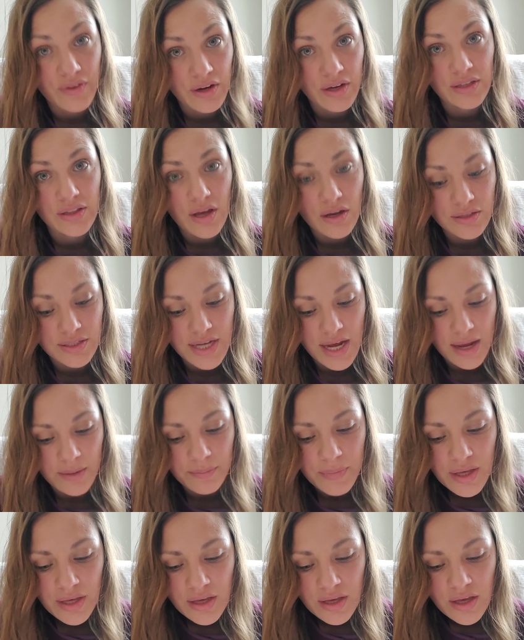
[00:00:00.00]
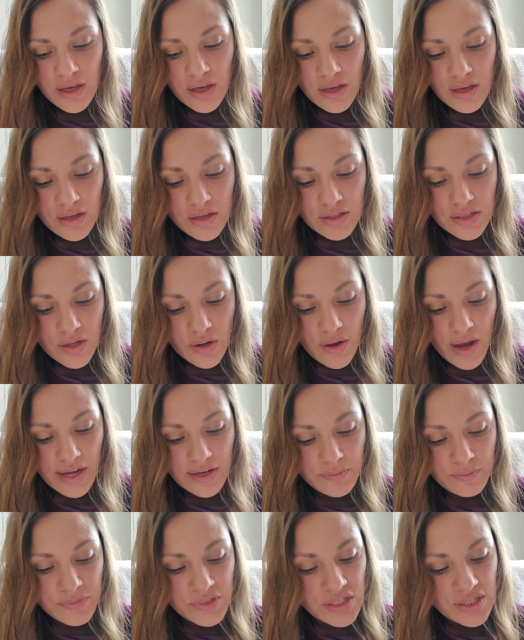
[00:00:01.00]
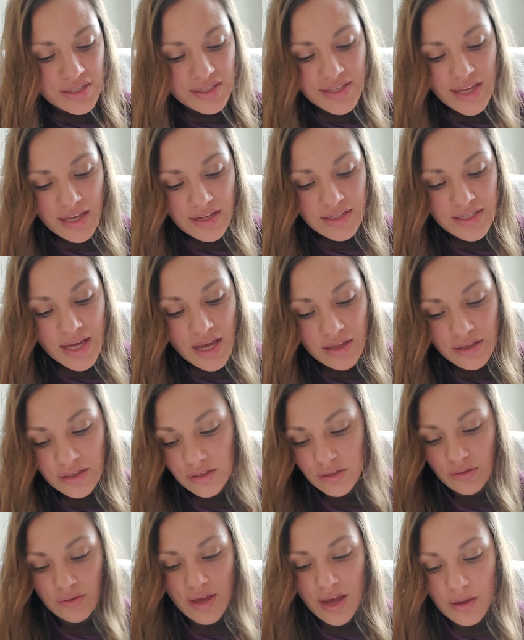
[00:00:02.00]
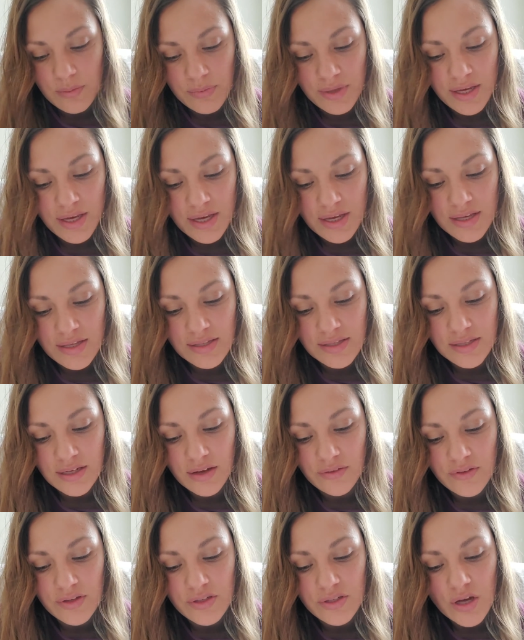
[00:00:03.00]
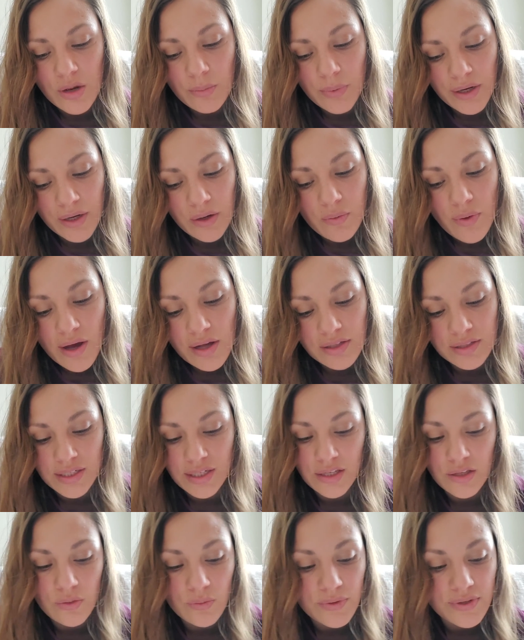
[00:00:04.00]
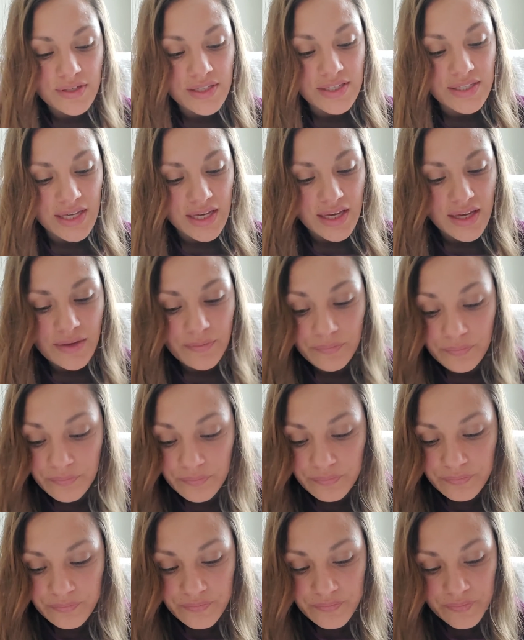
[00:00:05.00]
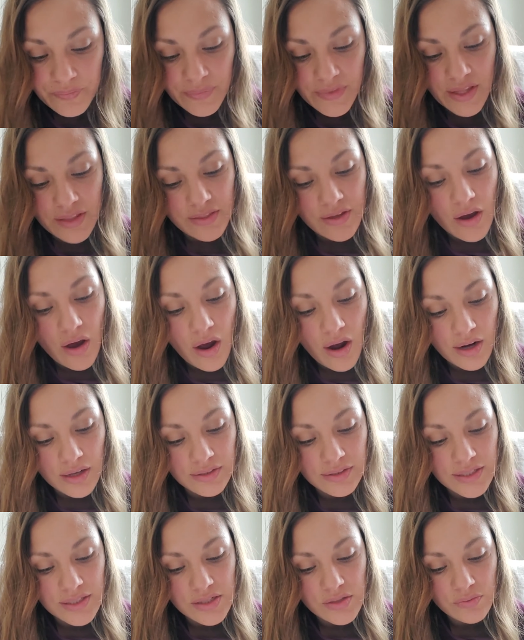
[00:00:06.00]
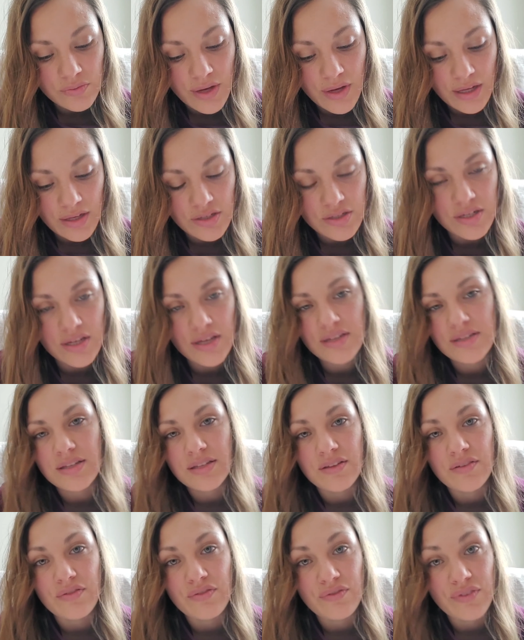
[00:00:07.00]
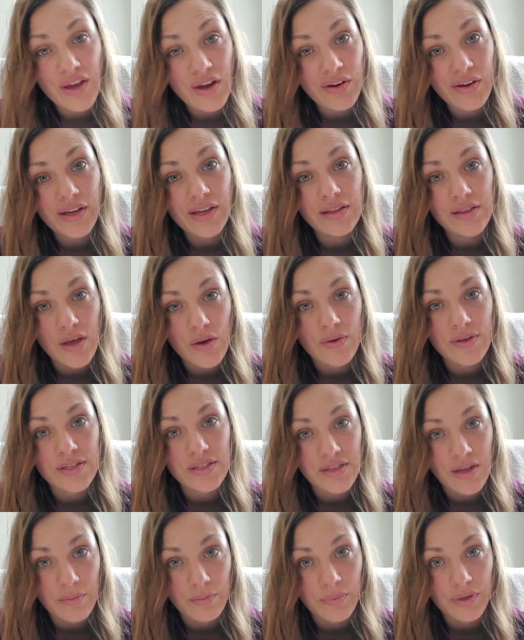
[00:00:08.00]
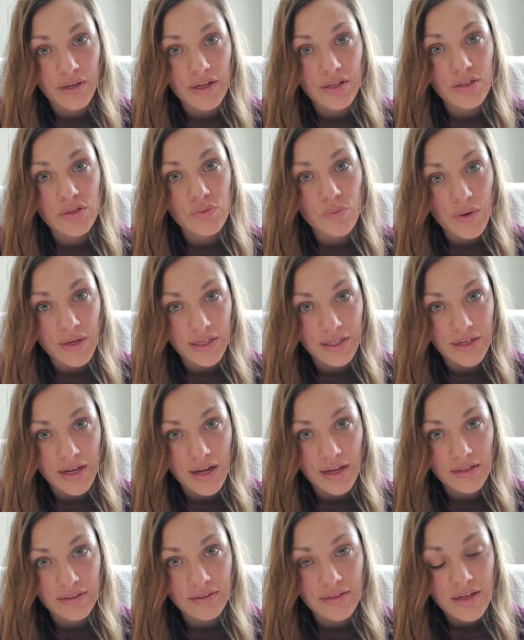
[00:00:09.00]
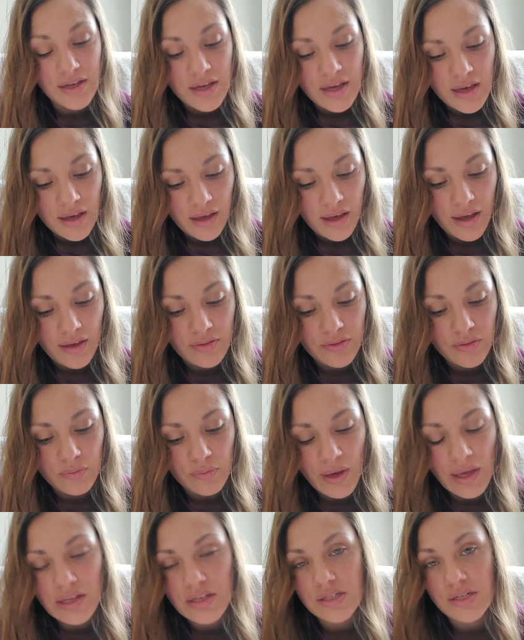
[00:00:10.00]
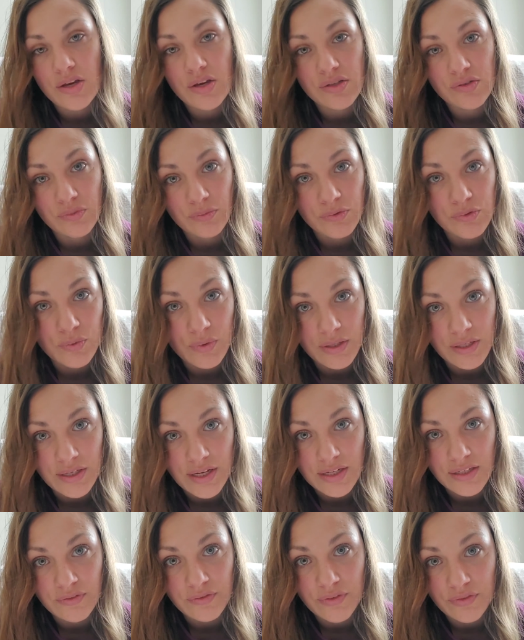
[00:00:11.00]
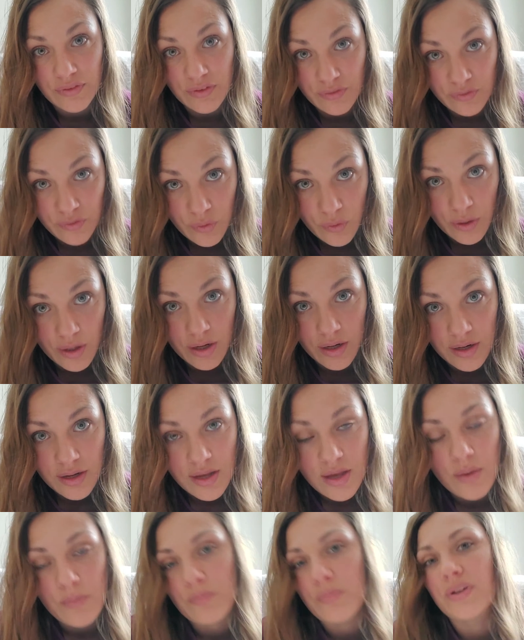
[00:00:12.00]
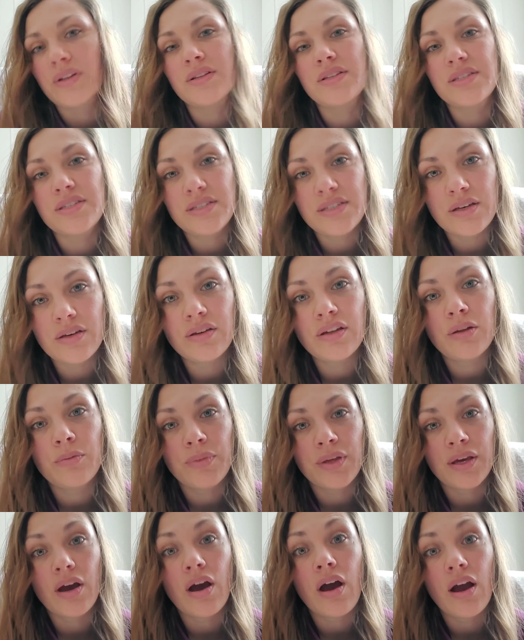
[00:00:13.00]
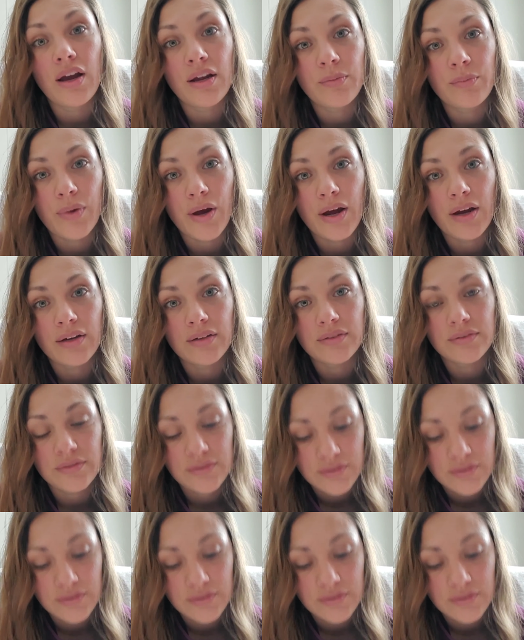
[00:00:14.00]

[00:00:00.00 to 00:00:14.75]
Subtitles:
long time. So I'm just telling you that because on the soap bar quality, you will see that the hardness range is at the very lowest number at 29. And the range goes from 29 to 54. But it's still going to be a hard bar.